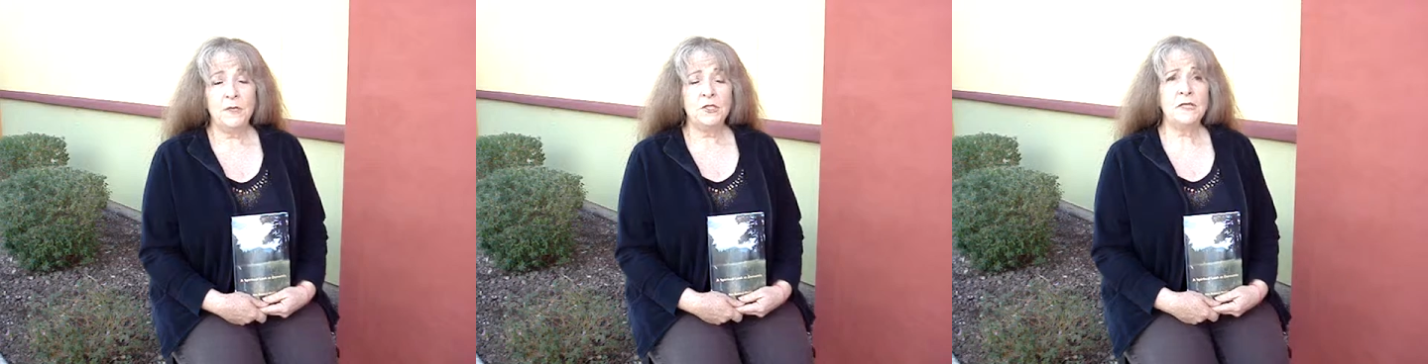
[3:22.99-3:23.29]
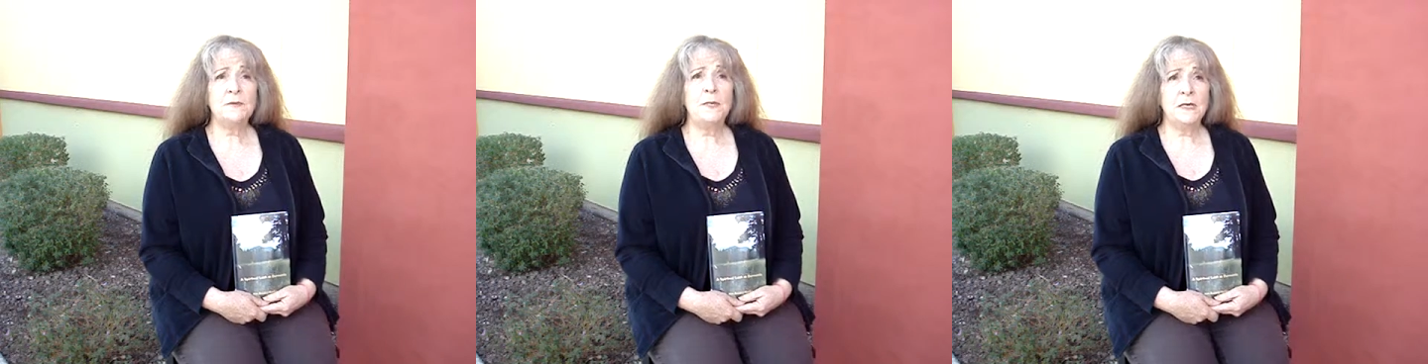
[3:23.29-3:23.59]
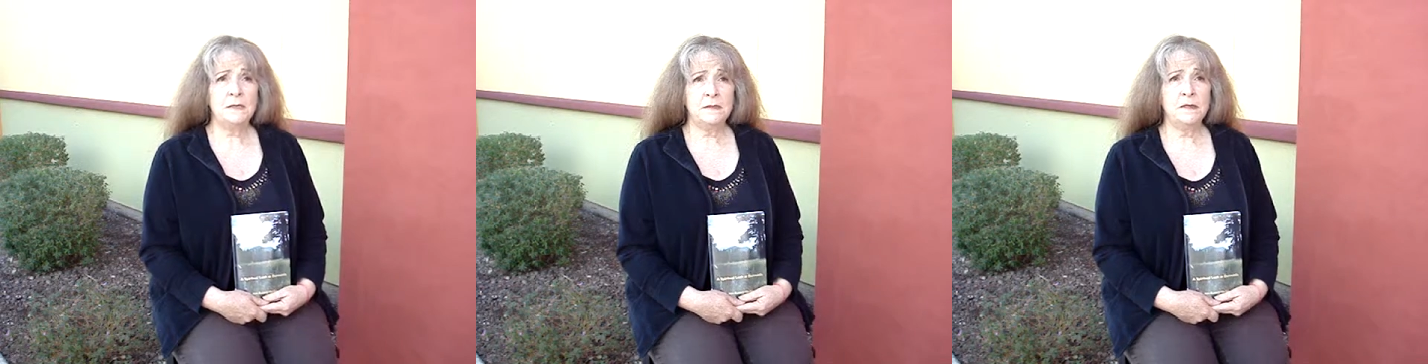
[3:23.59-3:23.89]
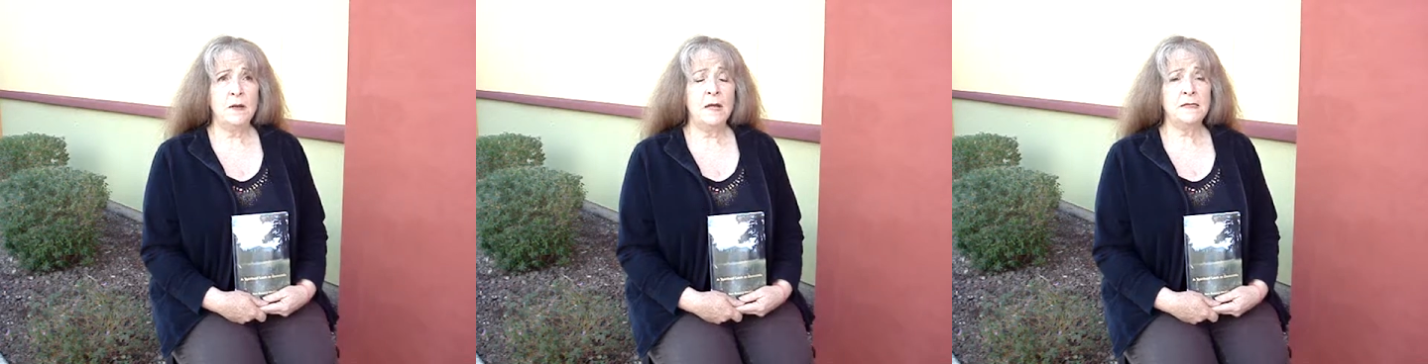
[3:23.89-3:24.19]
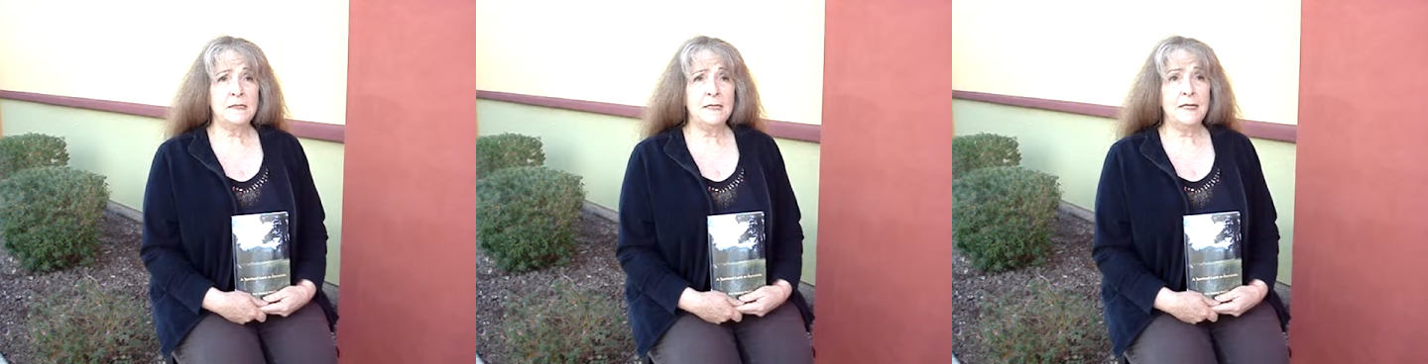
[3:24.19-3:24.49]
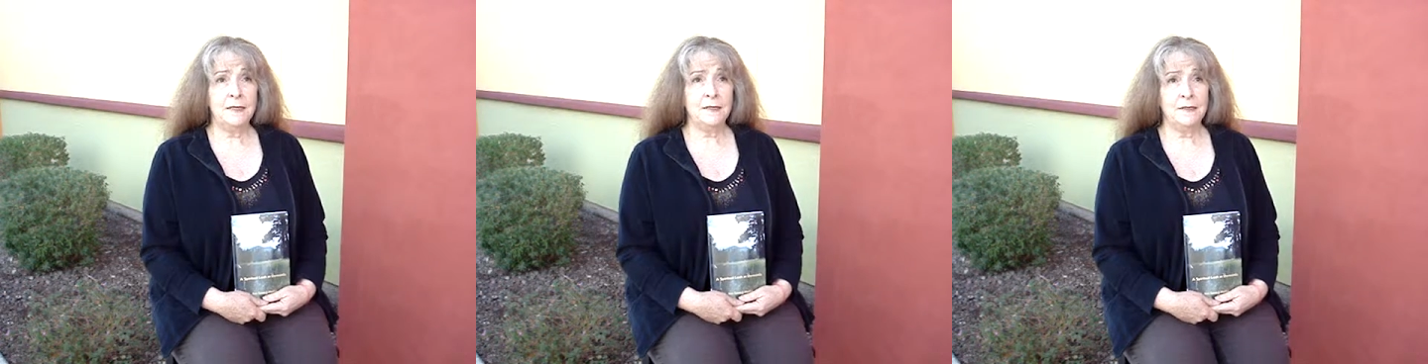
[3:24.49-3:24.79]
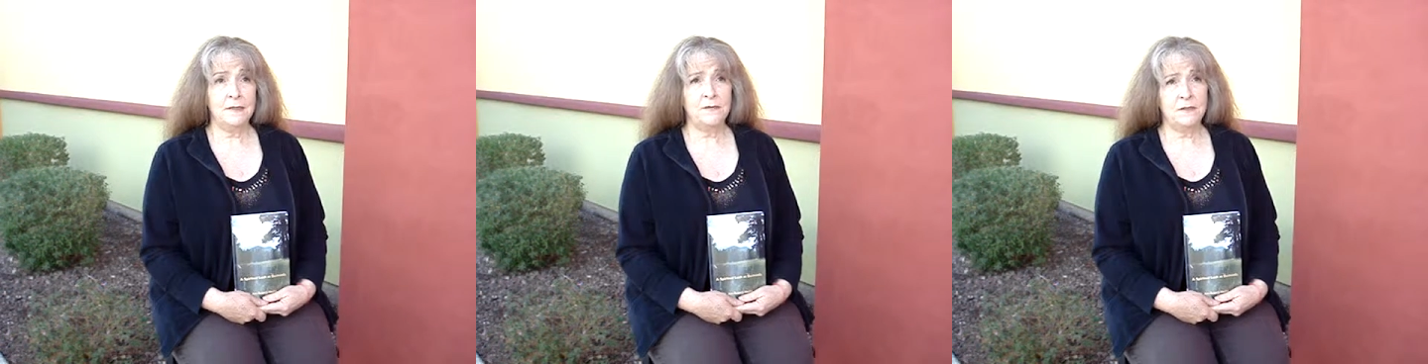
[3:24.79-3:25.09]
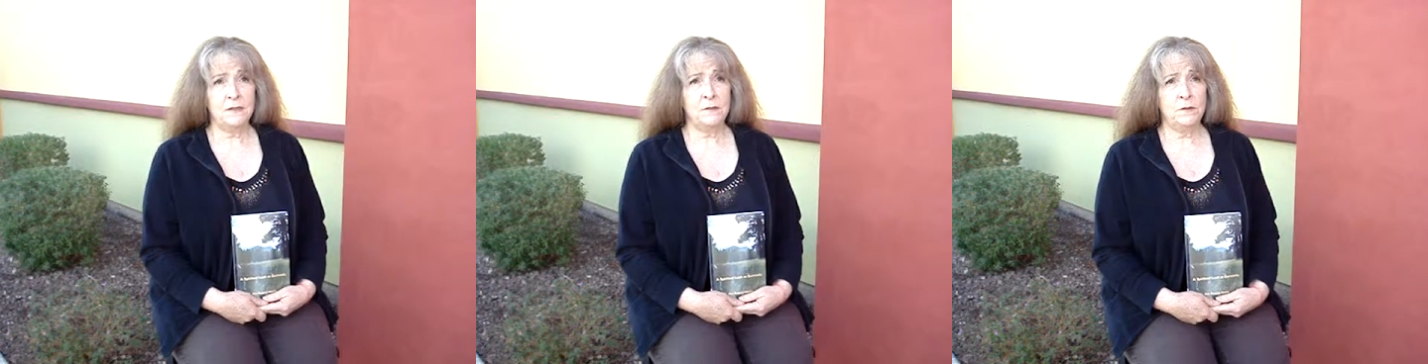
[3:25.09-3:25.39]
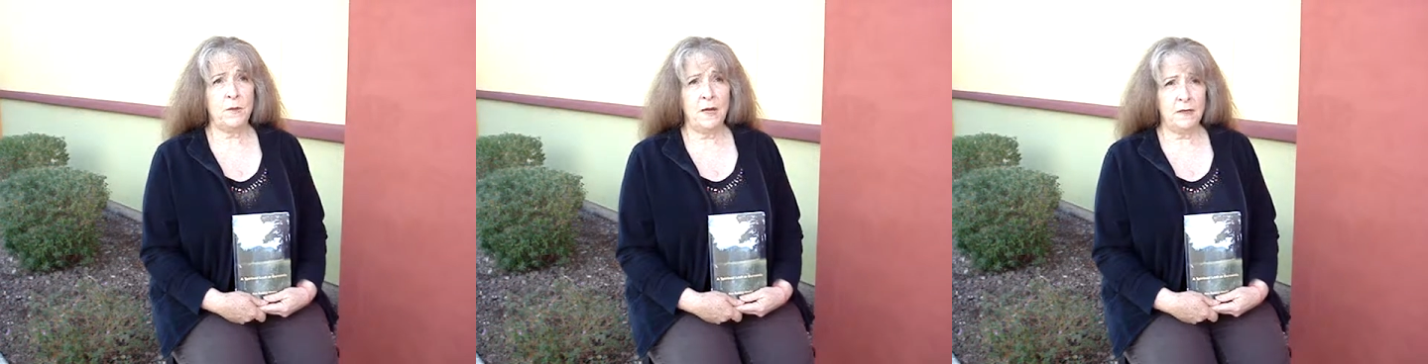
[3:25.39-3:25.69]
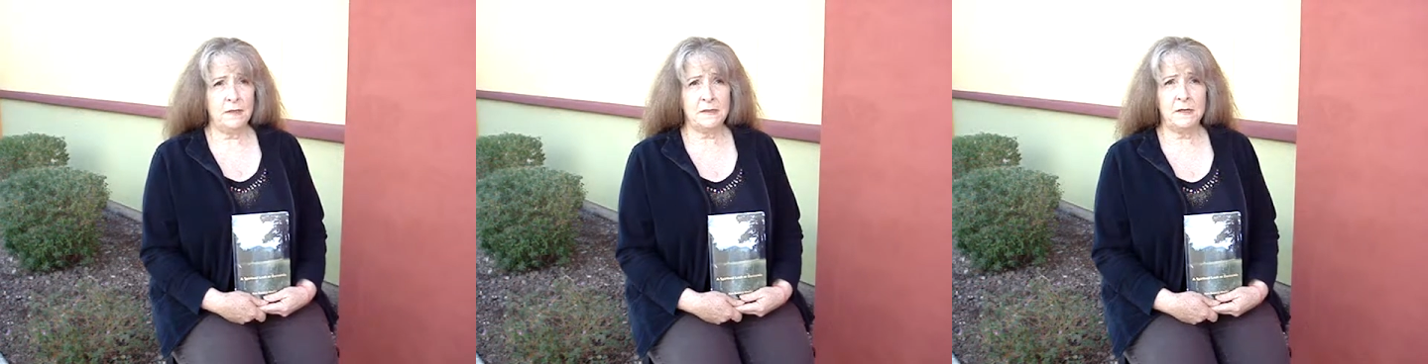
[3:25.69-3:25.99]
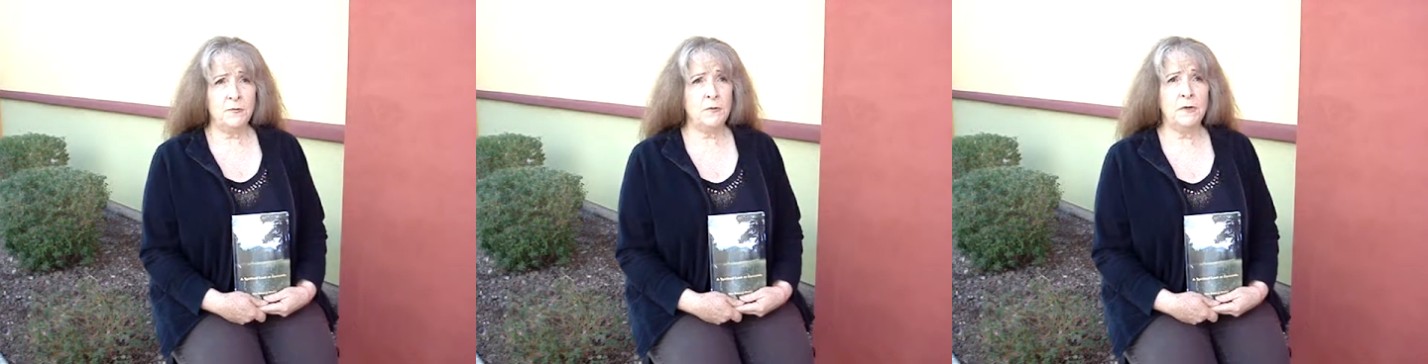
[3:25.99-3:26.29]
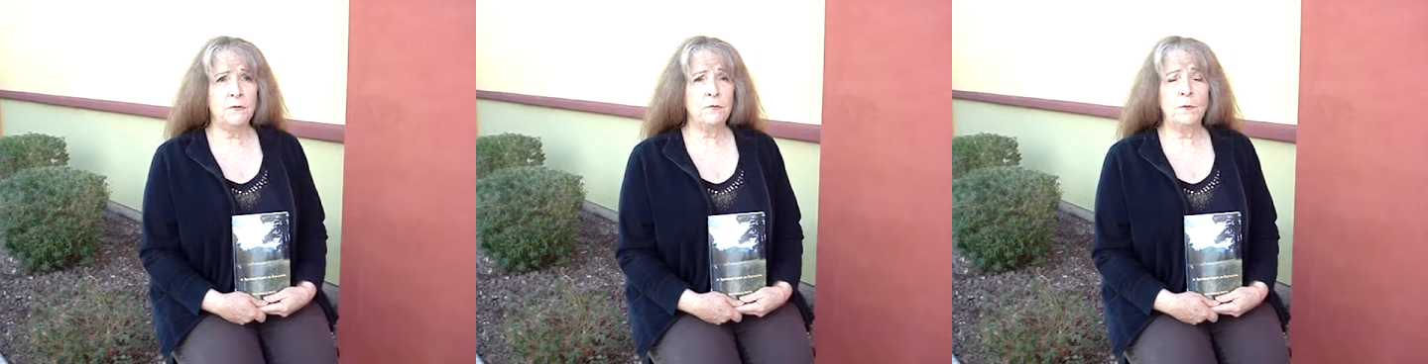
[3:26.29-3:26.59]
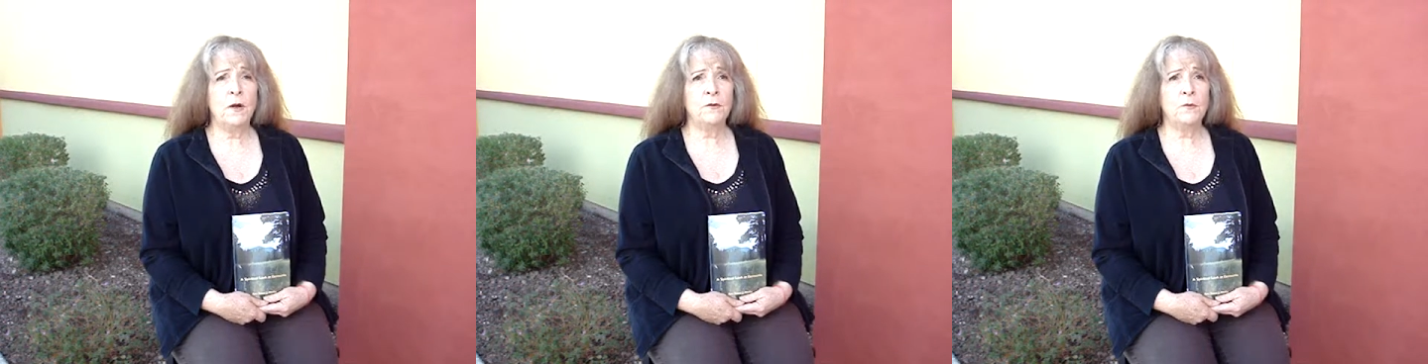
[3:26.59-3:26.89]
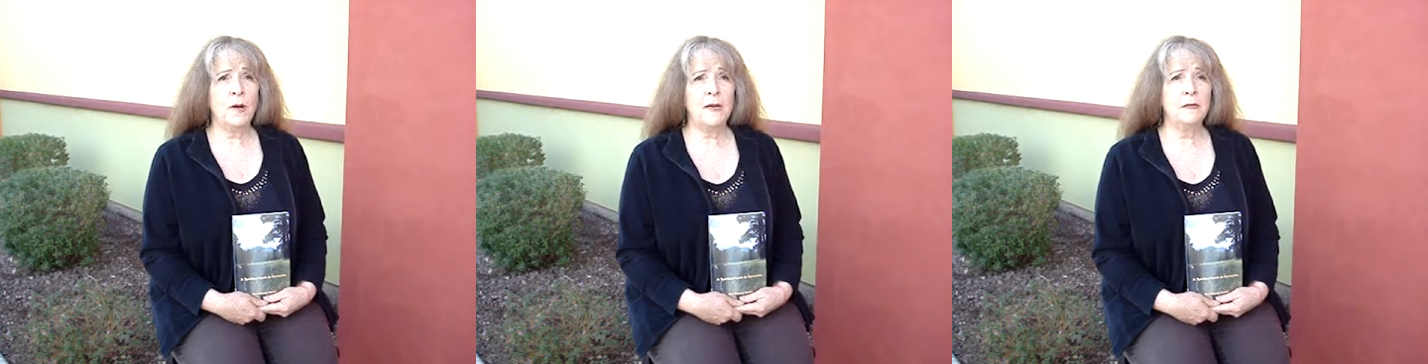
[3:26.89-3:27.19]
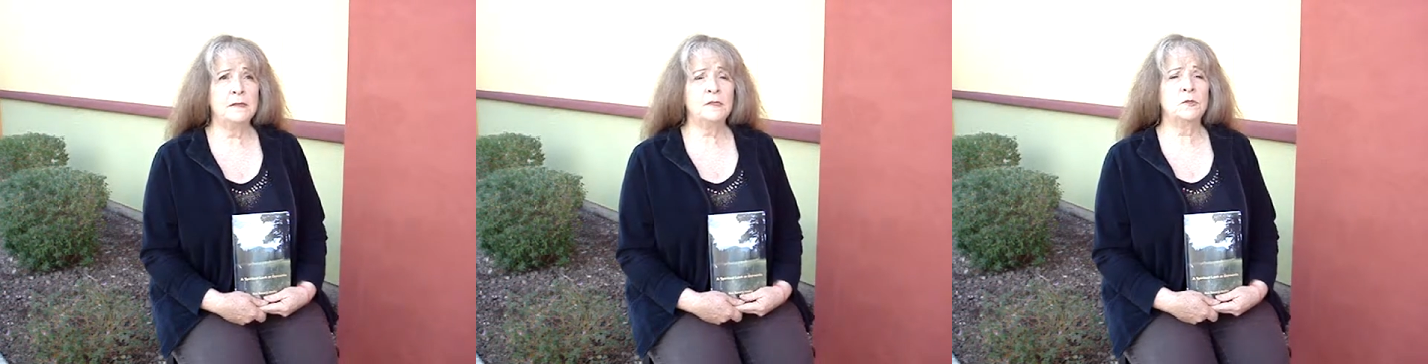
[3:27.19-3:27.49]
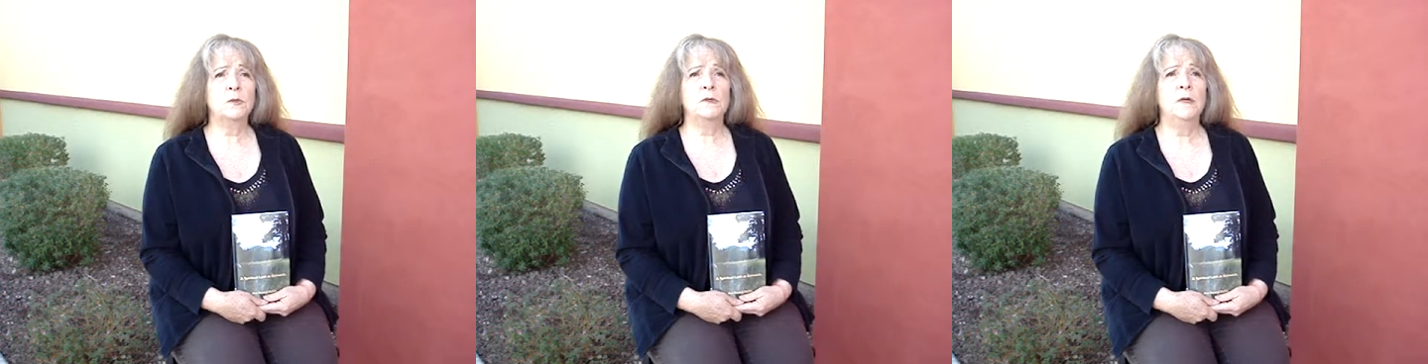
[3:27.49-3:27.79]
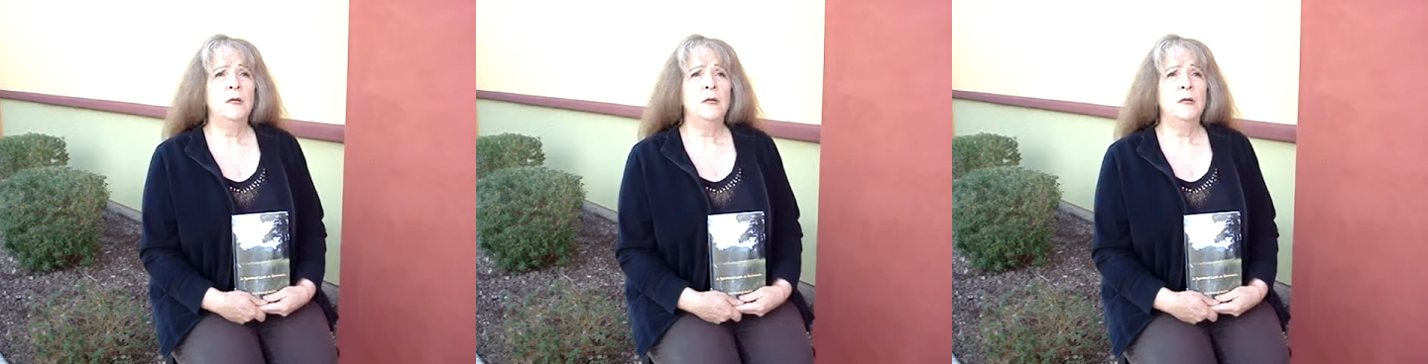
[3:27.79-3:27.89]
and just because they're not sitting in this physical body suffering from arthritis or